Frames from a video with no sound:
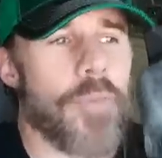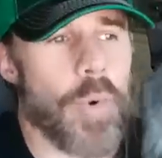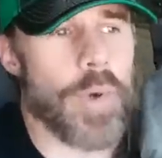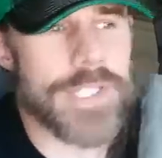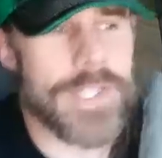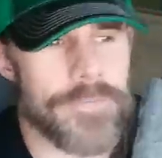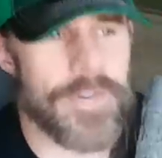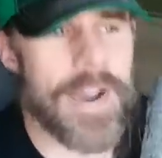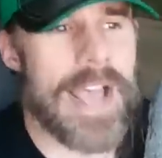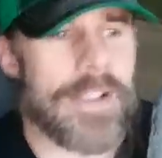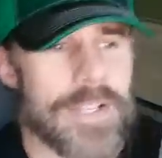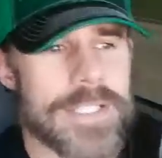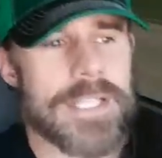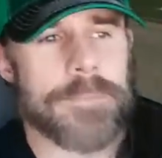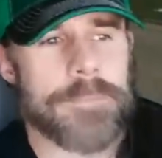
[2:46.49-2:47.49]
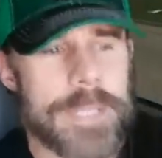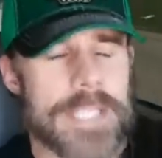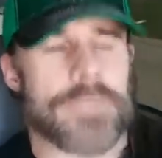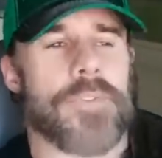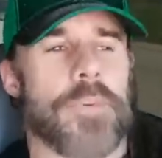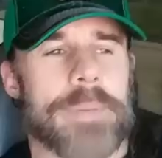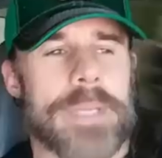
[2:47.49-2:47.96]
force and violence on
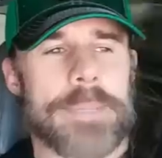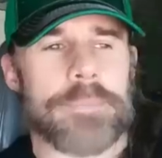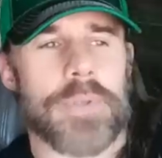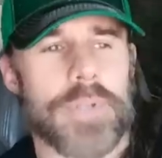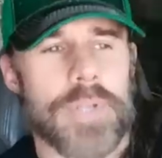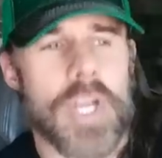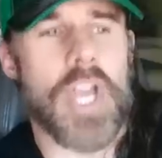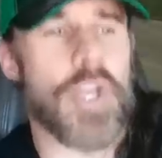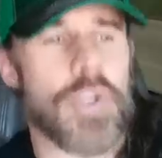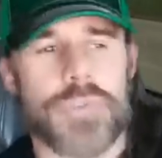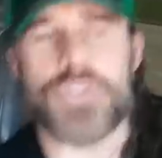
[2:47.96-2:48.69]
peaceful people who